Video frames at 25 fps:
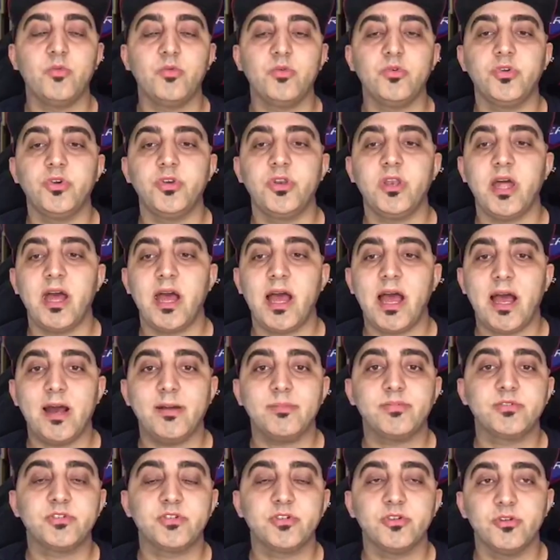I would
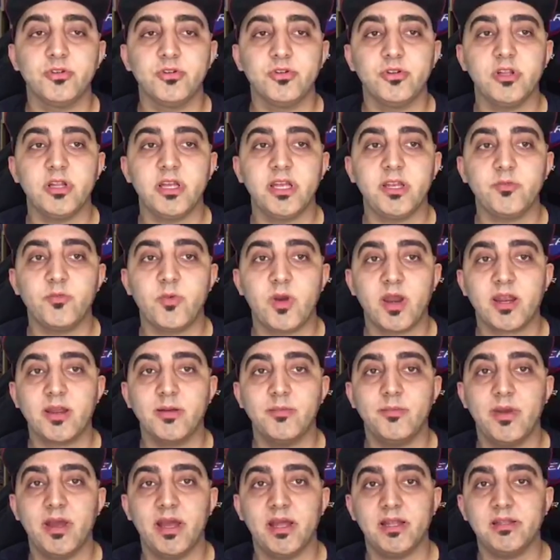absolutely
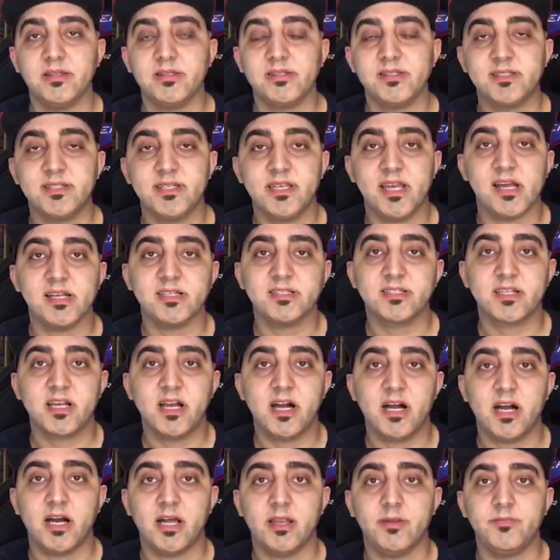recommend
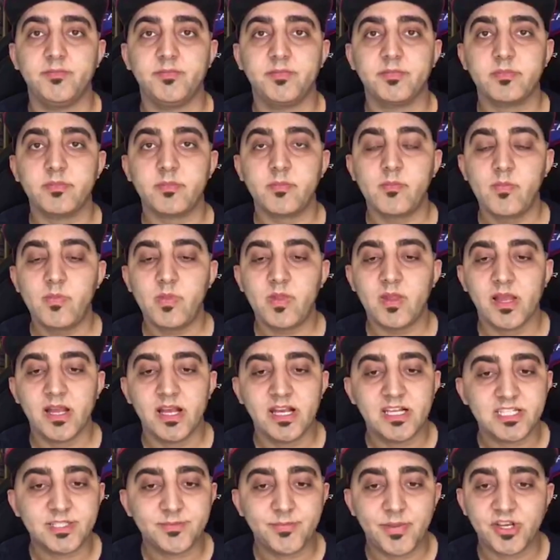CS Cart,
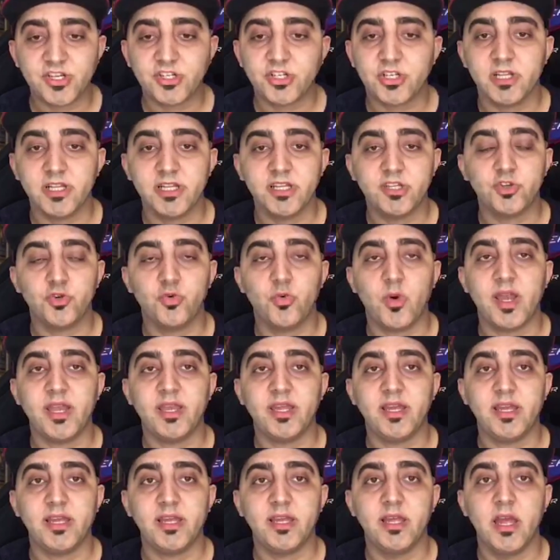especially
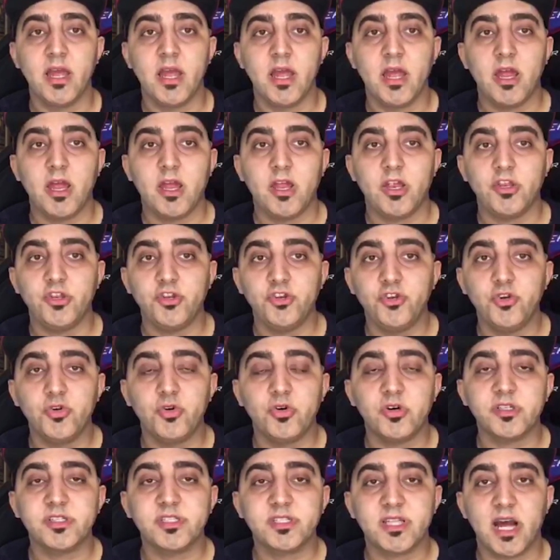to any
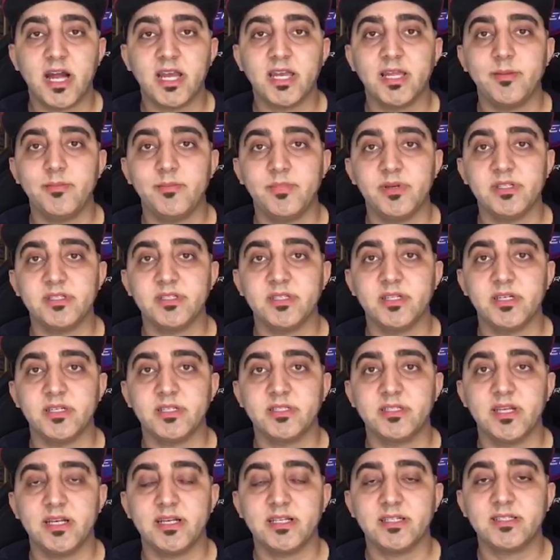new or starting
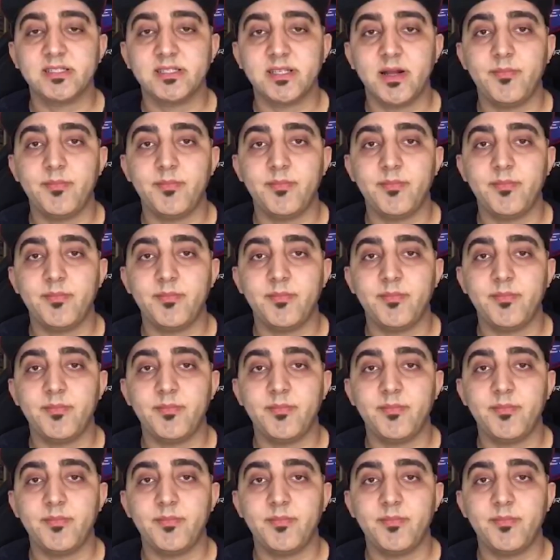business,